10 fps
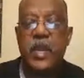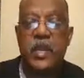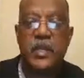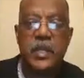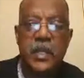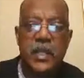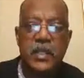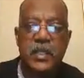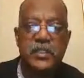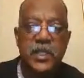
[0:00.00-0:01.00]
And
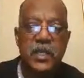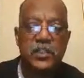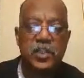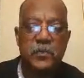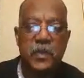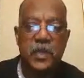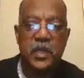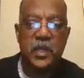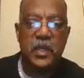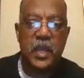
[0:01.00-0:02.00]
this tends to
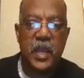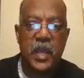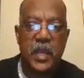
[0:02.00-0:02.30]
be